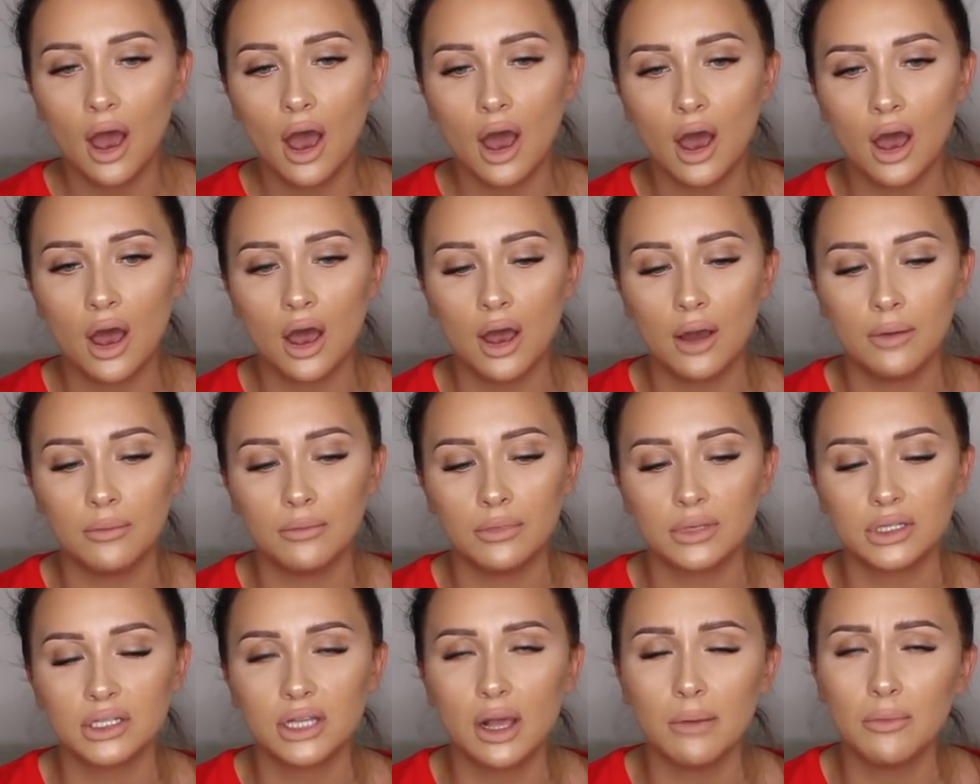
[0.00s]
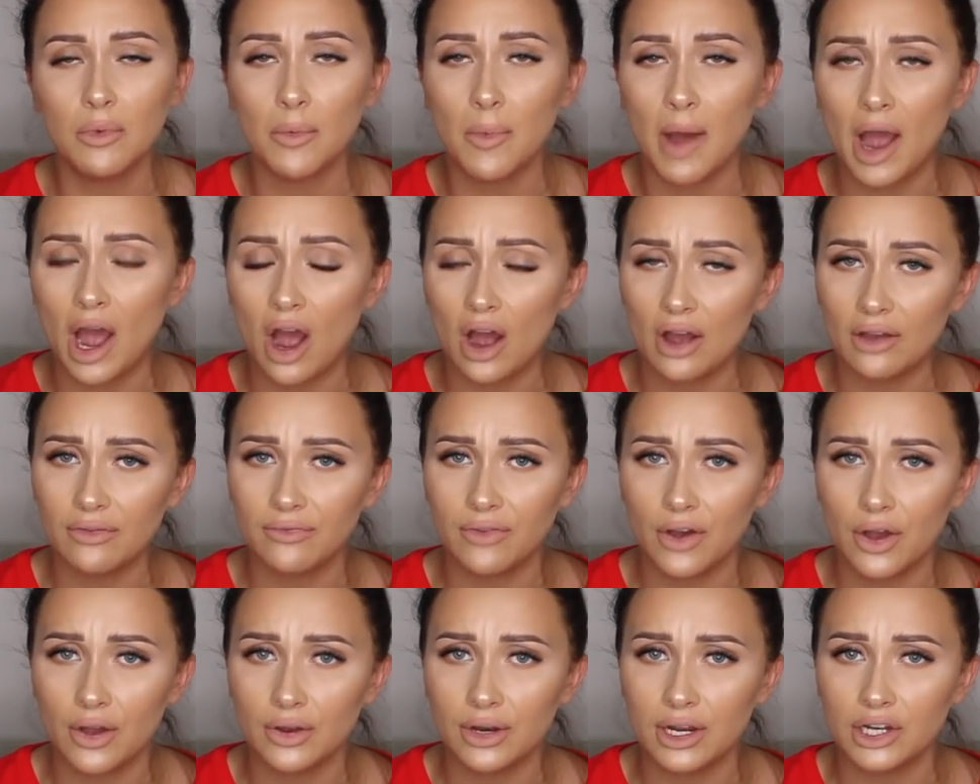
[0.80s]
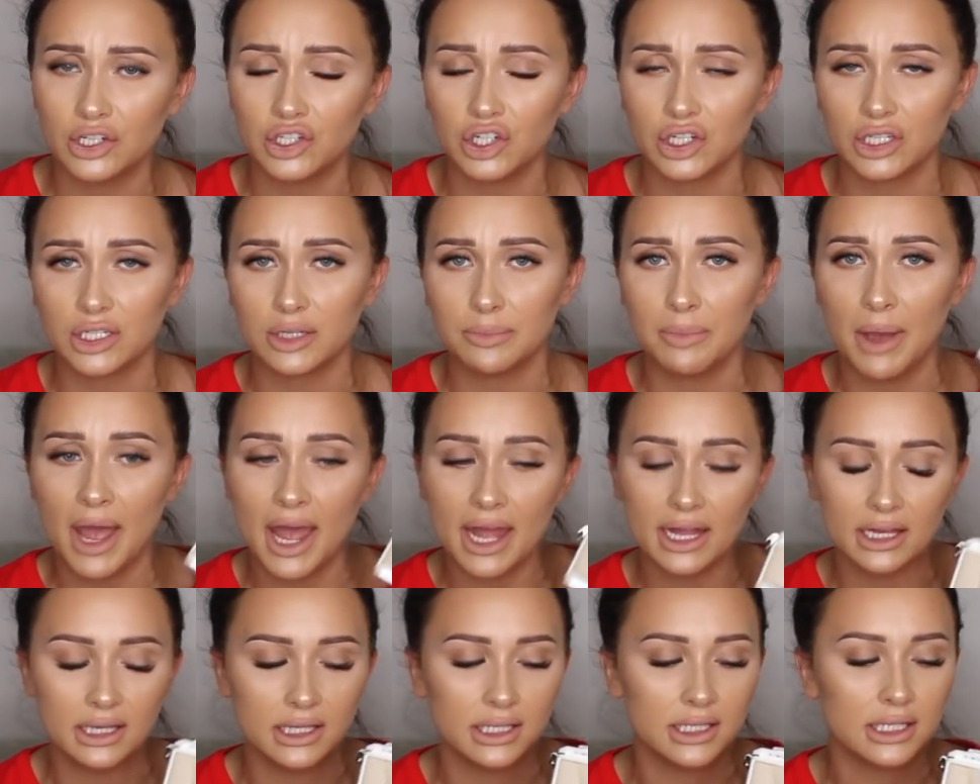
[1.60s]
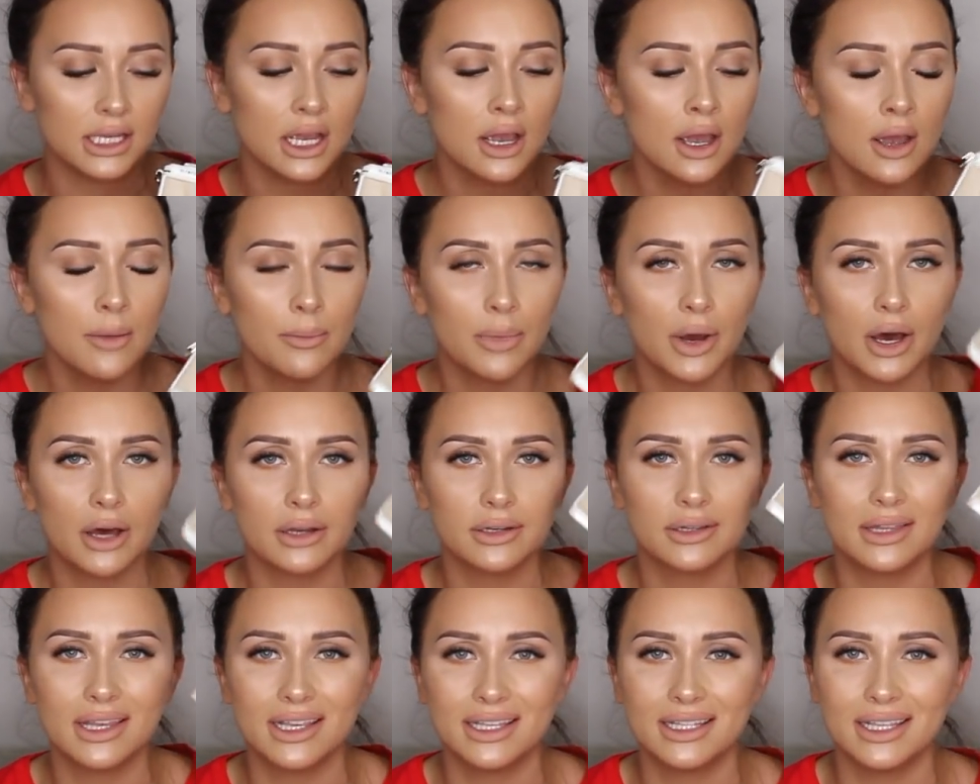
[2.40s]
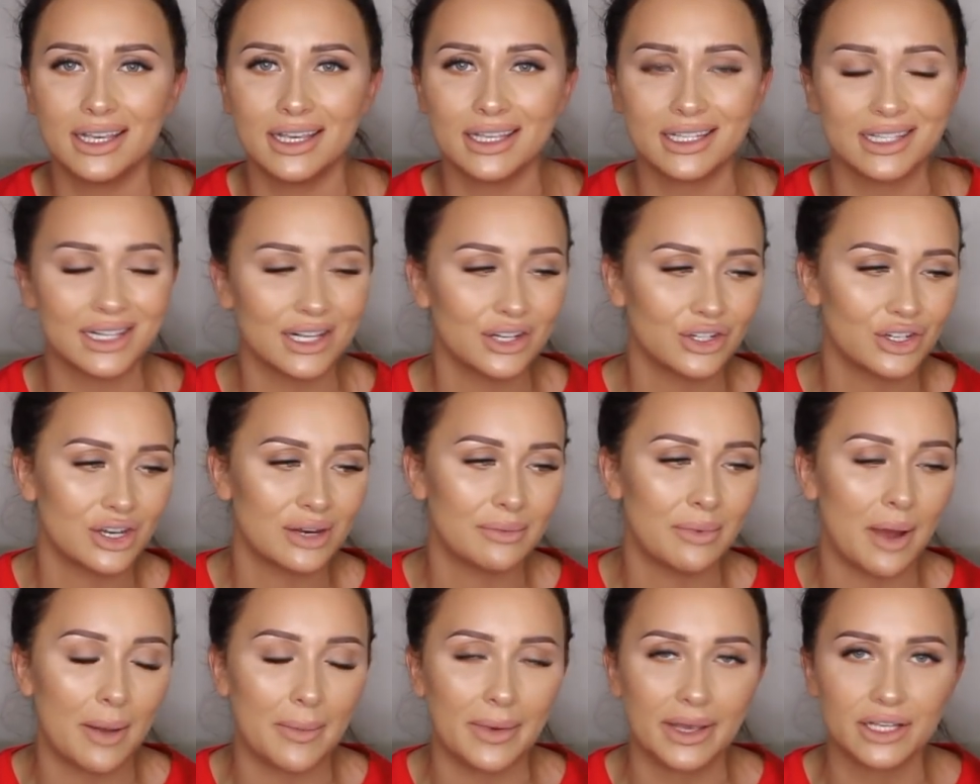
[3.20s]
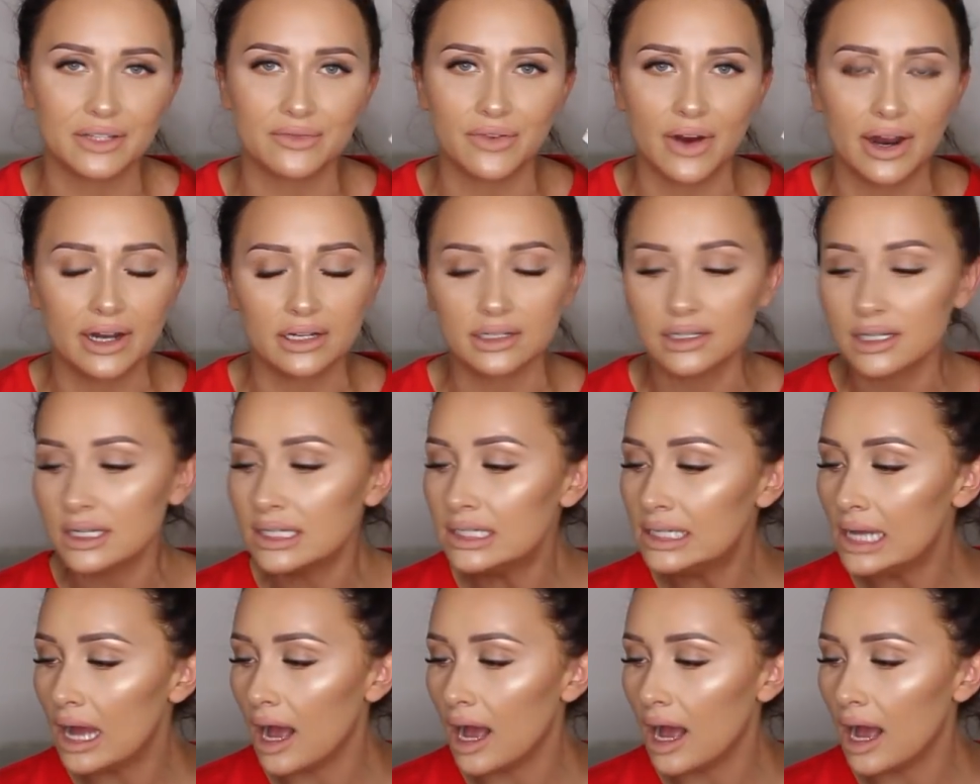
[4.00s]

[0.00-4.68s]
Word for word: Um, some on my iPhone, it just depends, but this is literally my best friend.